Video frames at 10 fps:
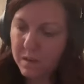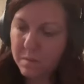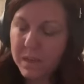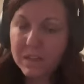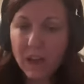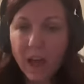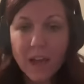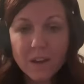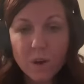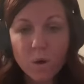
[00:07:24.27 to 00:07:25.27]
Because
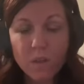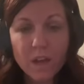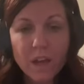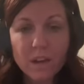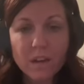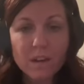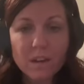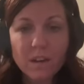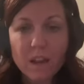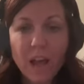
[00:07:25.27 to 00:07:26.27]
I know that
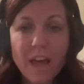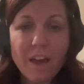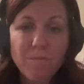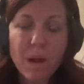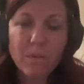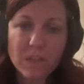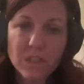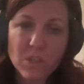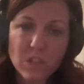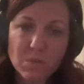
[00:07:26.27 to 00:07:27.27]
I have my
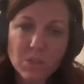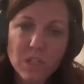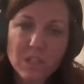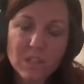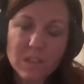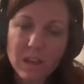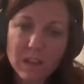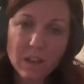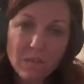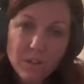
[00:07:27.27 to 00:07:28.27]
relationship with Jesus and I
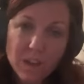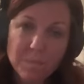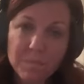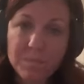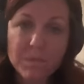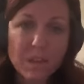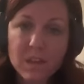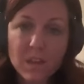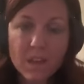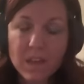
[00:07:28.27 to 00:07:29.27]
love him.
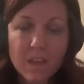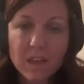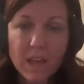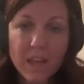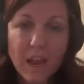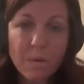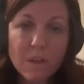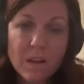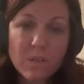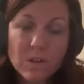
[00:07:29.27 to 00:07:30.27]
And I would
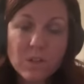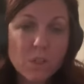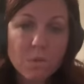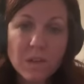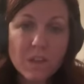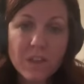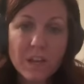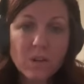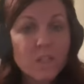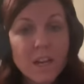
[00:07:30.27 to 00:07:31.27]
never do
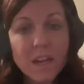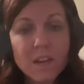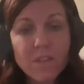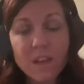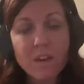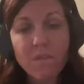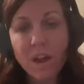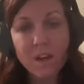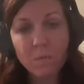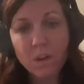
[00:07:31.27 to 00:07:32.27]
anything or say anything if
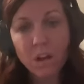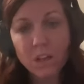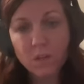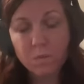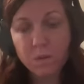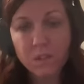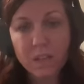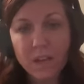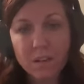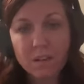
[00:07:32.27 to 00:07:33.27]
I didn't
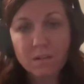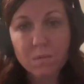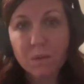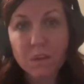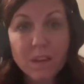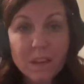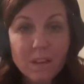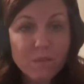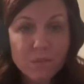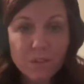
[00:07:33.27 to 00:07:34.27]
100%
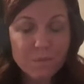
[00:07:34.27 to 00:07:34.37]
believe.